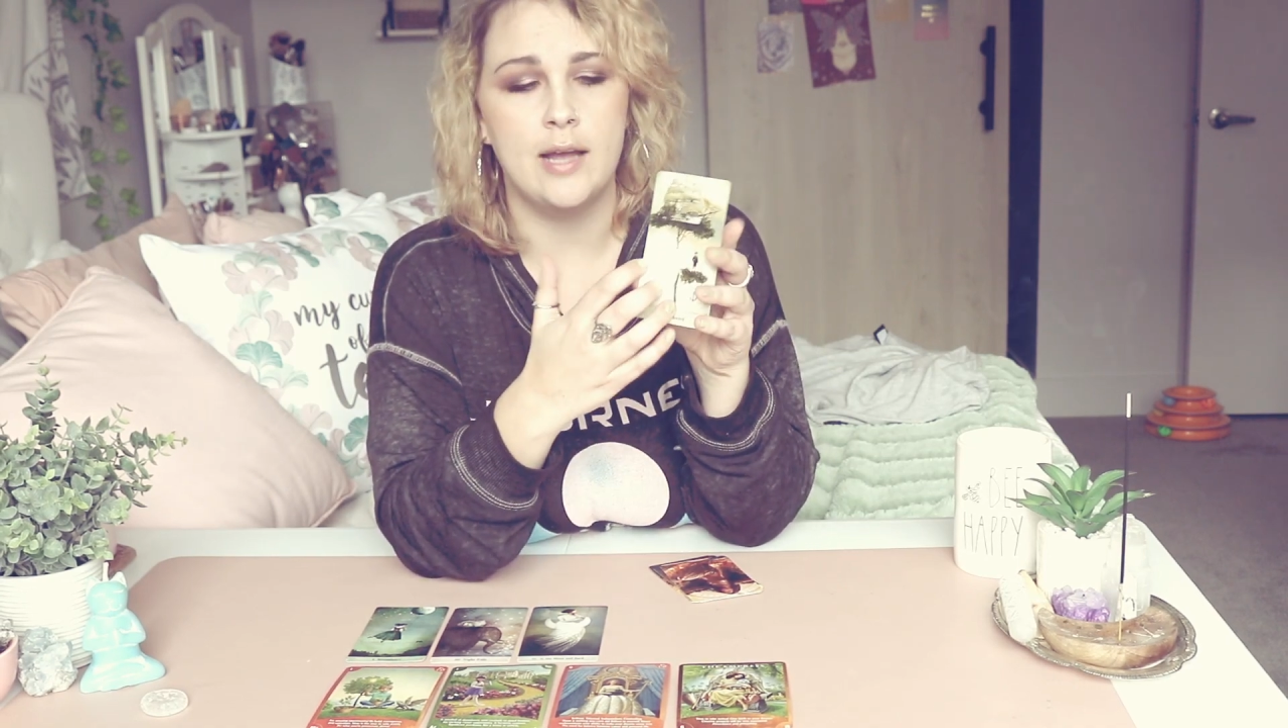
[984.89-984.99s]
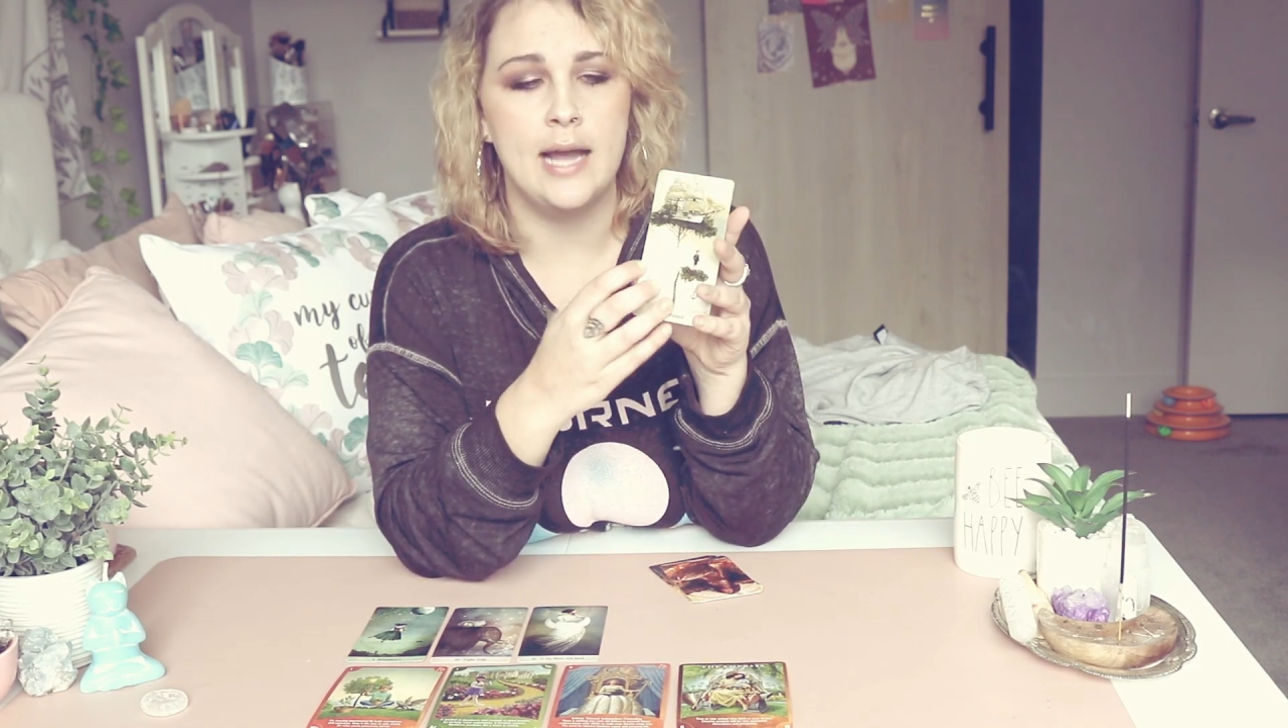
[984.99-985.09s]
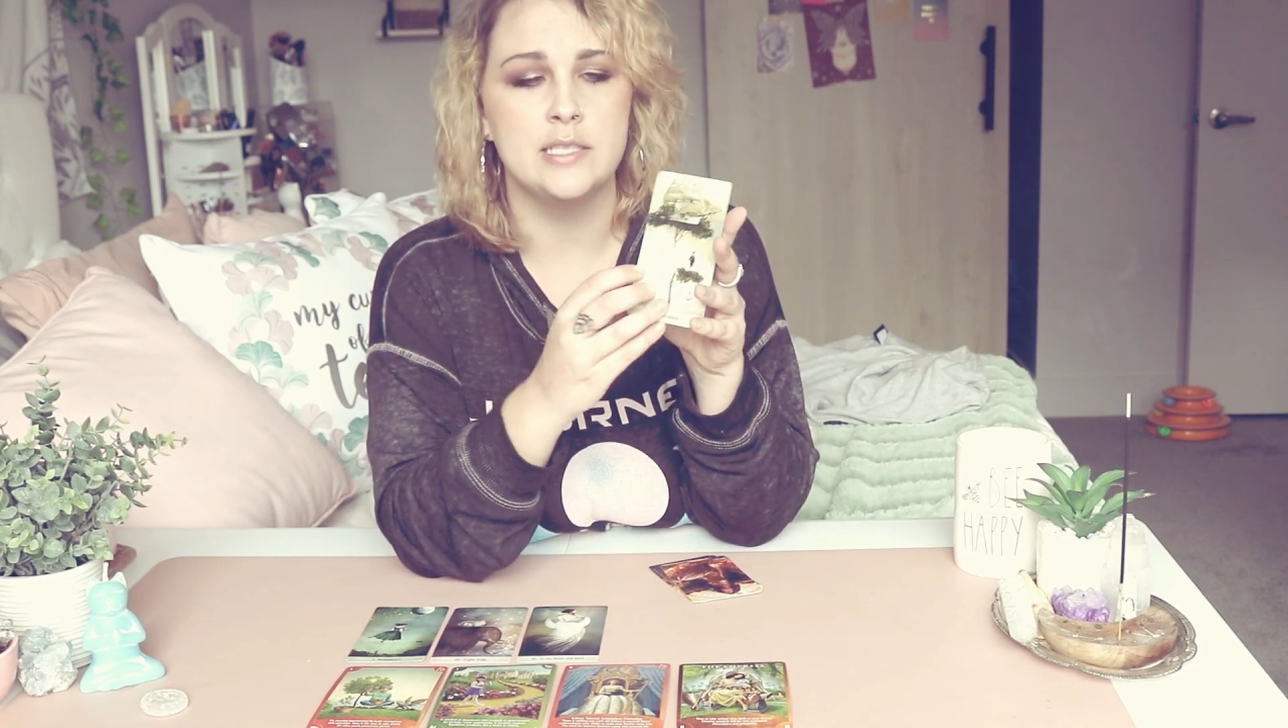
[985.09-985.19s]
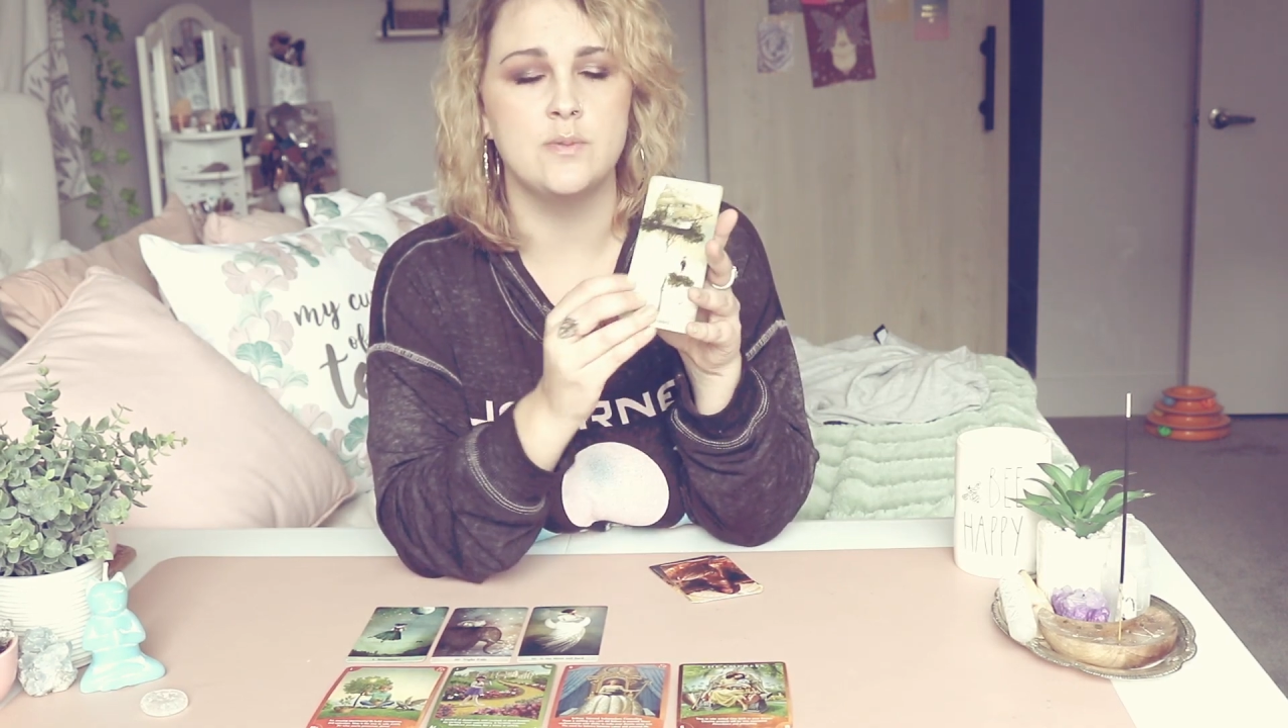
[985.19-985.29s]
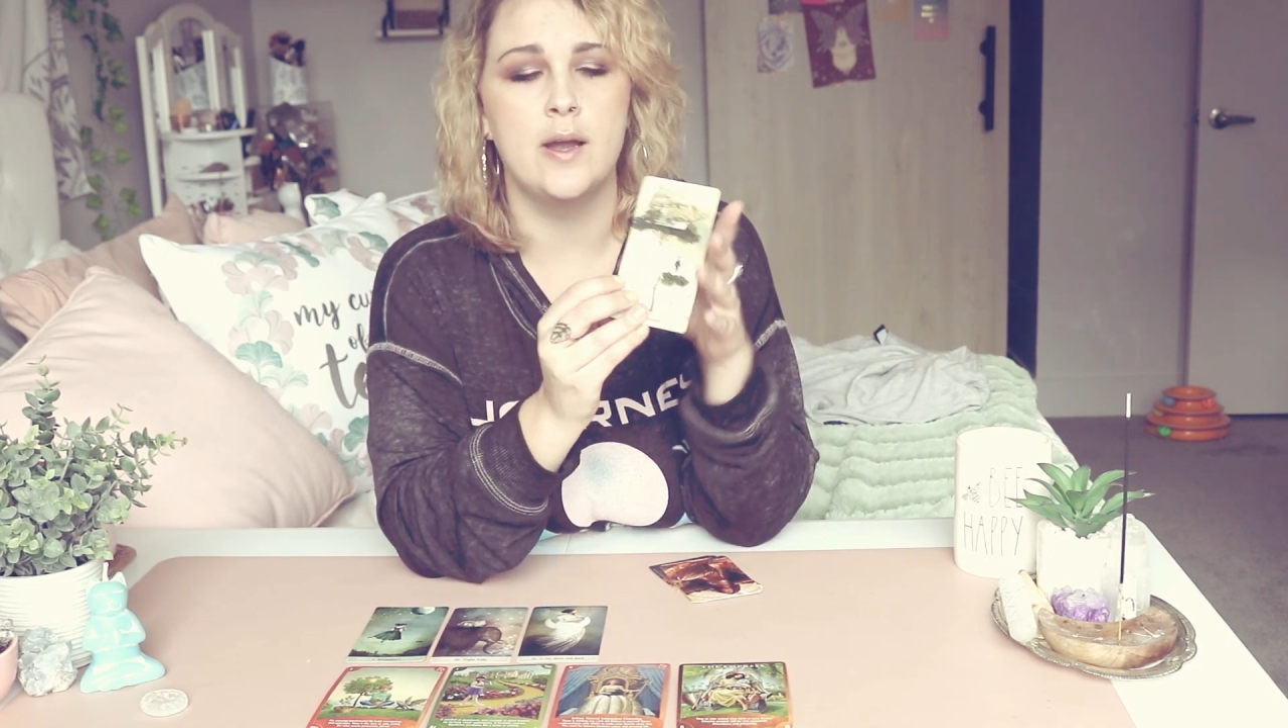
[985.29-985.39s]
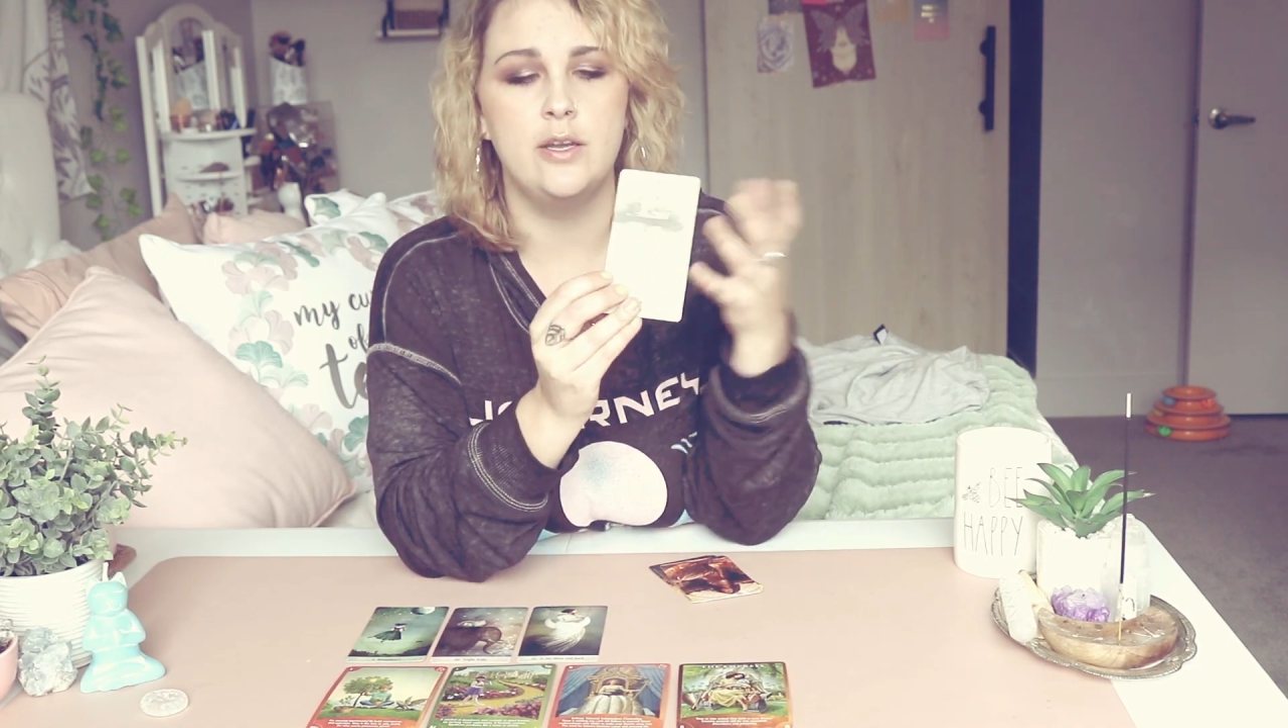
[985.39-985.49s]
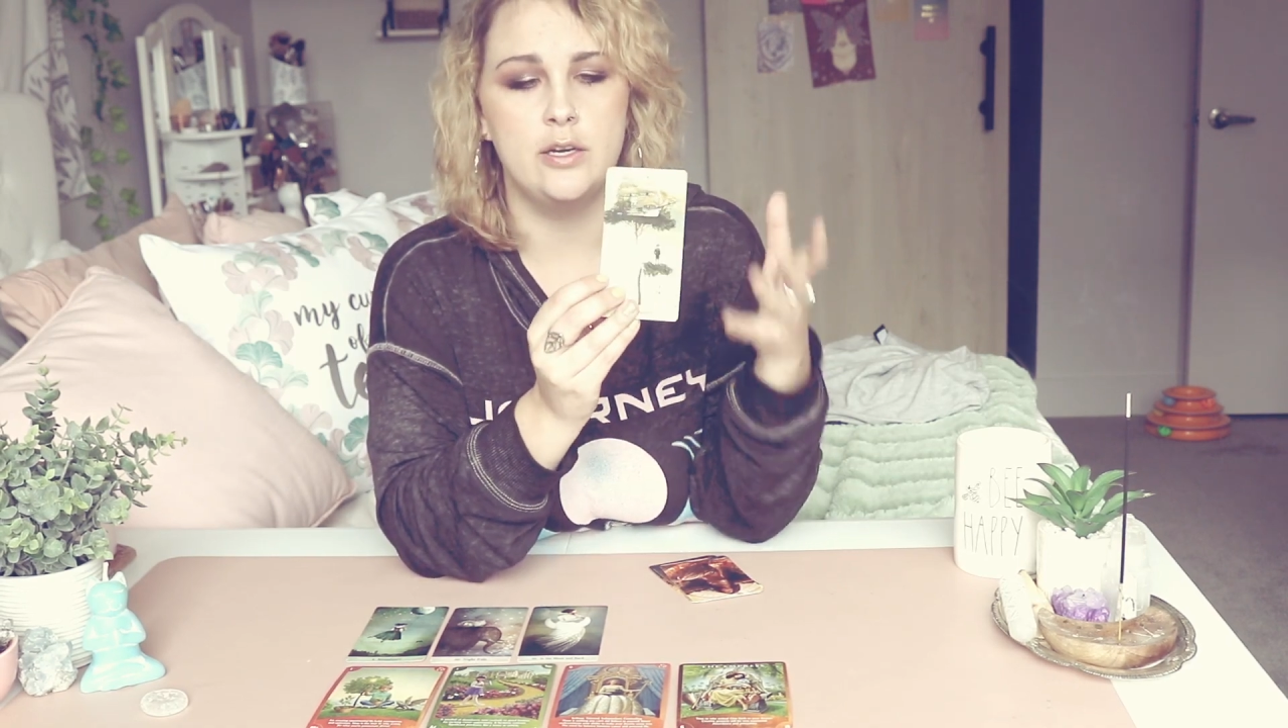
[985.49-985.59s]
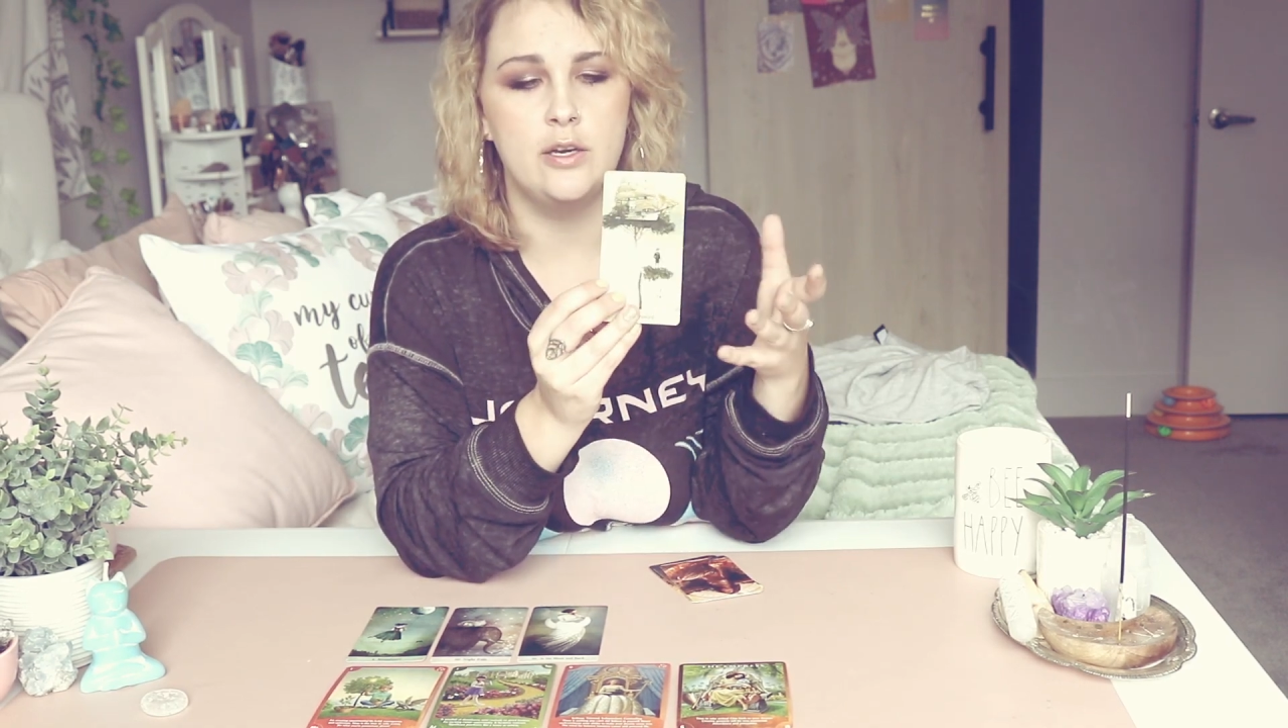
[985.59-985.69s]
guides want you